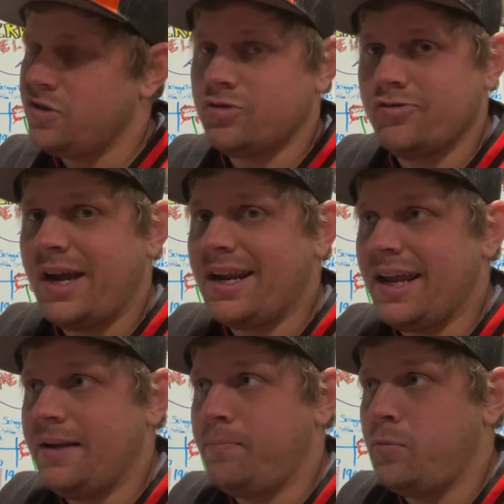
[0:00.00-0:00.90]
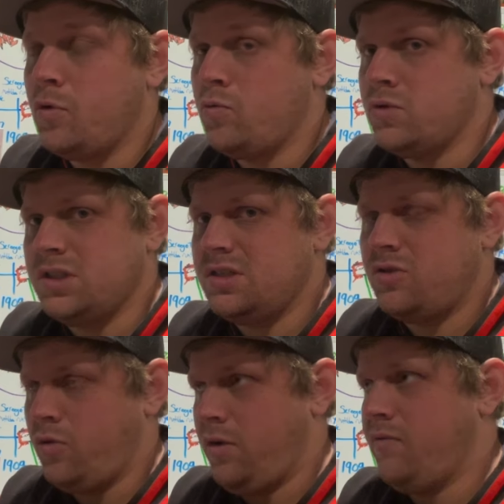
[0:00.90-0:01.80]
original Dragonite was
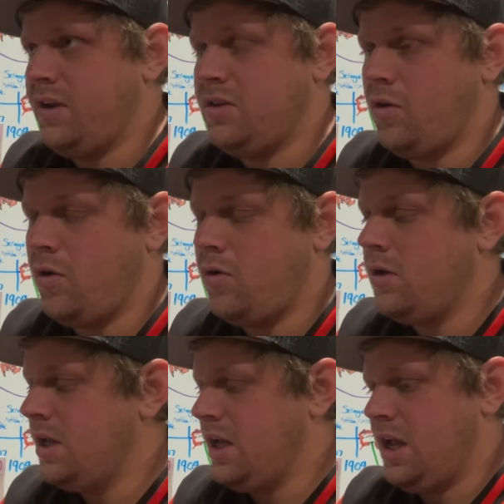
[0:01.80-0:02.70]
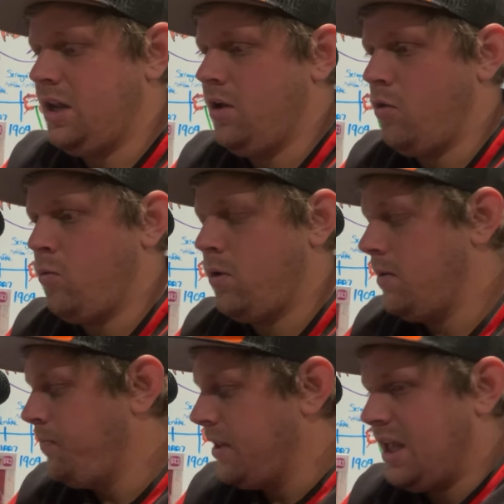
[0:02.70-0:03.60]
three feet tall and the other
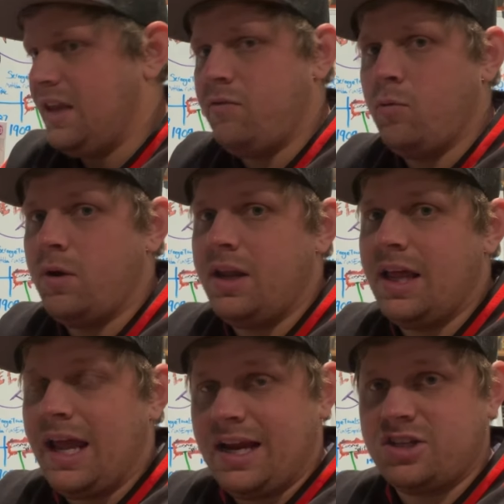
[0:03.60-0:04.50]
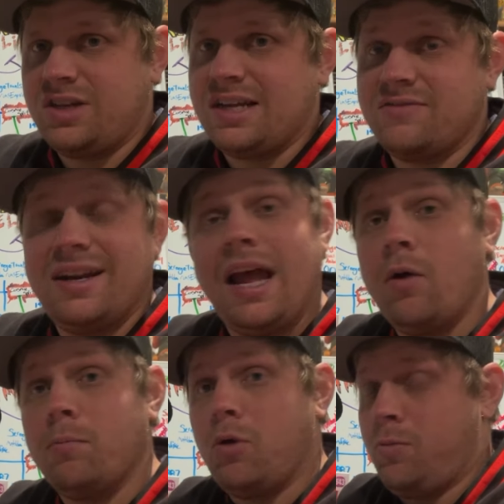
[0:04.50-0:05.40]
one, even the one that Ash has right
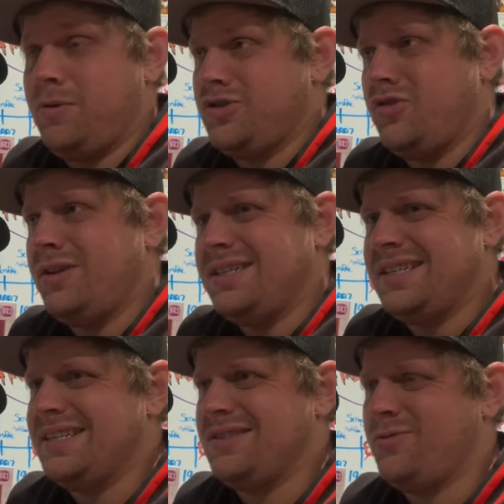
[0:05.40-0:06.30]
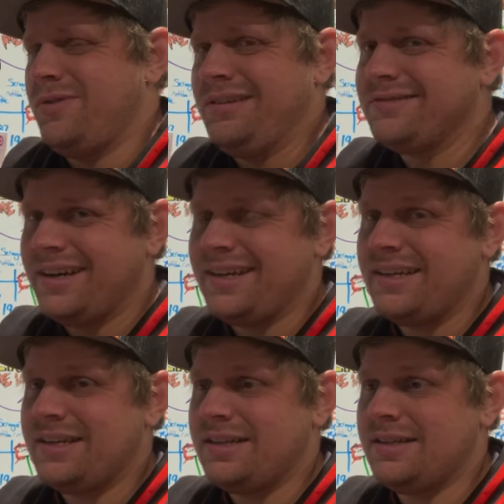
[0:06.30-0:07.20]
now in Pokemon Journeys, is only like